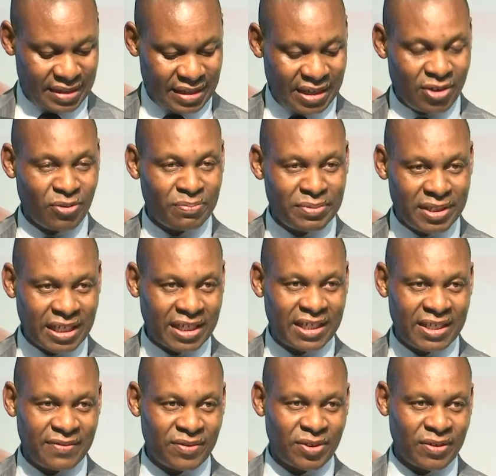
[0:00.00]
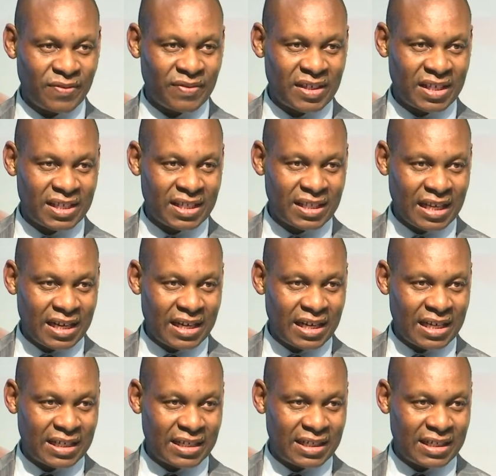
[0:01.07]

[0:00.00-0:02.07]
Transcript: and objectives of the standard